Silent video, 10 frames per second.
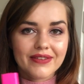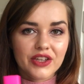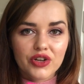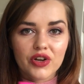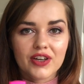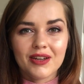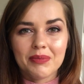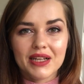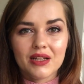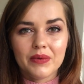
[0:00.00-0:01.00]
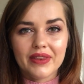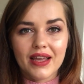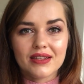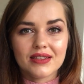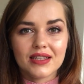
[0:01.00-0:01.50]
You're not going to peel with
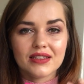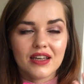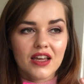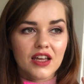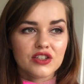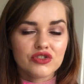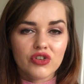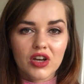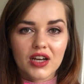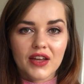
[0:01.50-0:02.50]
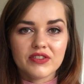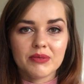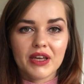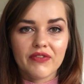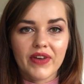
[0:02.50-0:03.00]
this. It's strong enough
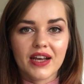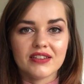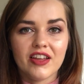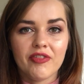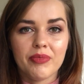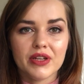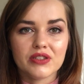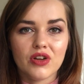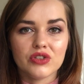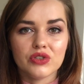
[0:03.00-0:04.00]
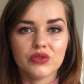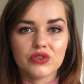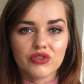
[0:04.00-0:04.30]
to be effective, but it's not too